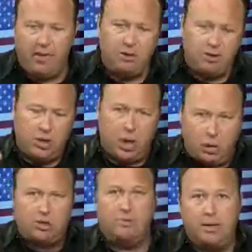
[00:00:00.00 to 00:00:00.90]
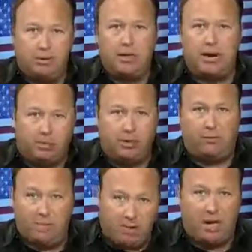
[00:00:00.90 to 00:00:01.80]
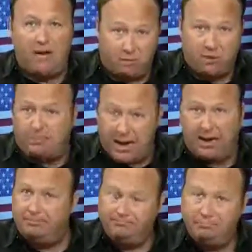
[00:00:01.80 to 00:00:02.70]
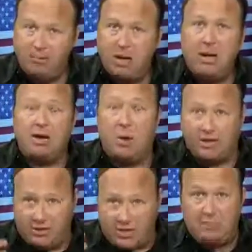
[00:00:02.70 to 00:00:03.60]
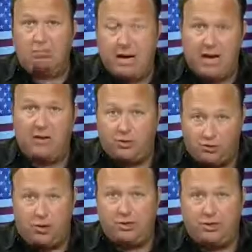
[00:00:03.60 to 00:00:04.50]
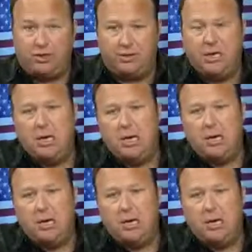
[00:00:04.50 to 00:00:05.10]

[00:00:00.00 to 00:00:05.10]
It is the ultimate example of why big government's bad and why state planning destroys things.